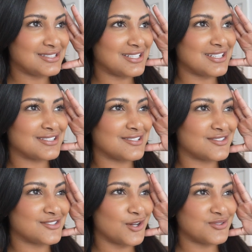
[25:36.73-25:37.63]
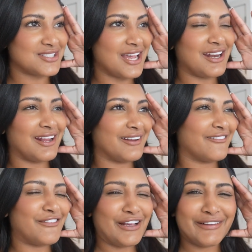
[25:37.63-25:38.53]

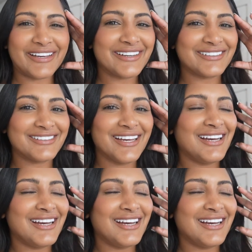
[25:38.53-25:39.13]
disassociating feeling.